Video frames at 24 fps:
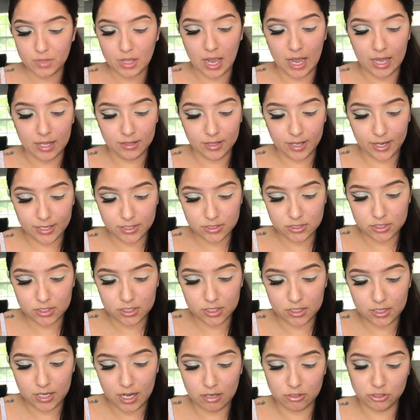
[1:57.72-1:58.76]
I like
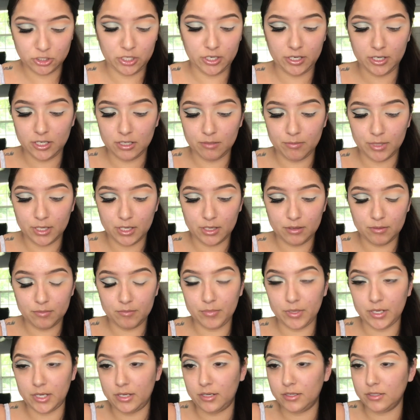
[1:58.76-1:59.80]
to, I'll show you in a minute,
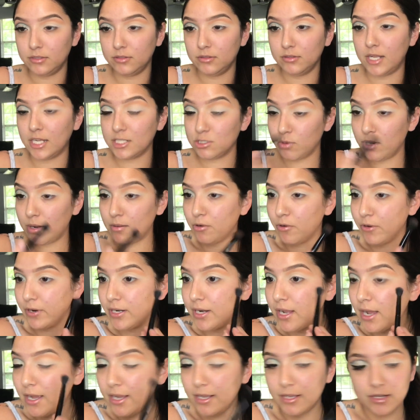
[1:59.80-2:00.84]
but that's why I'm
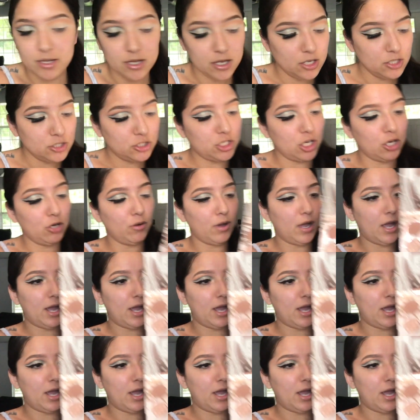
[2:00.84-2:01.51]
going high. So